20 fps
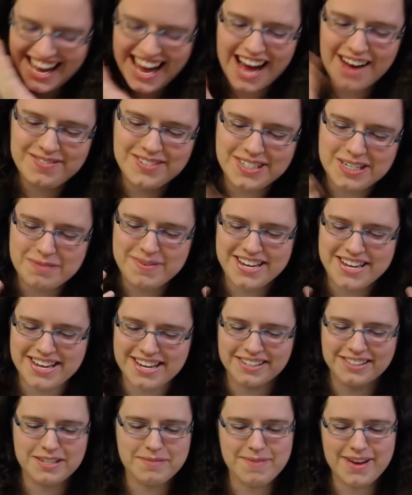I'm just gonna be a
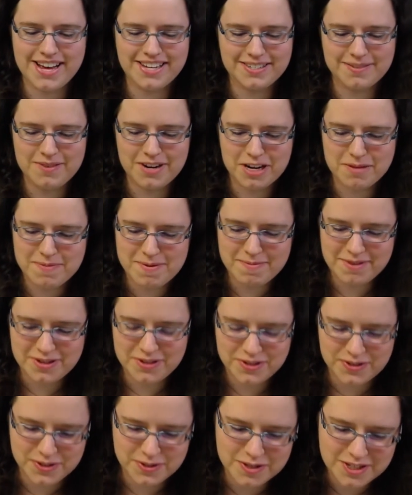giggly mess. I'm not gonna be my
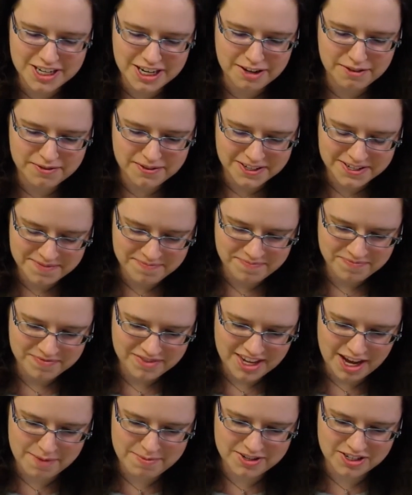usual
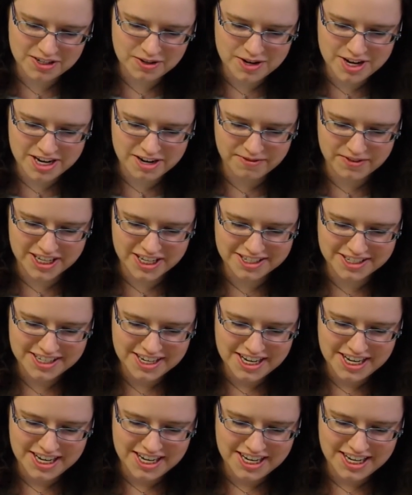self. I've been so eager for this.
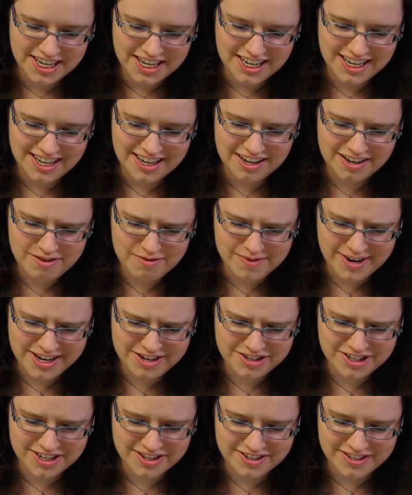Oh, wow,
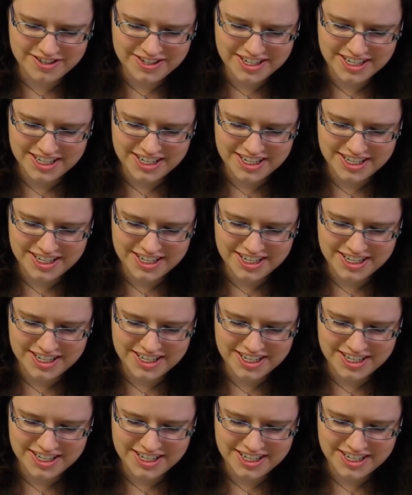Shona.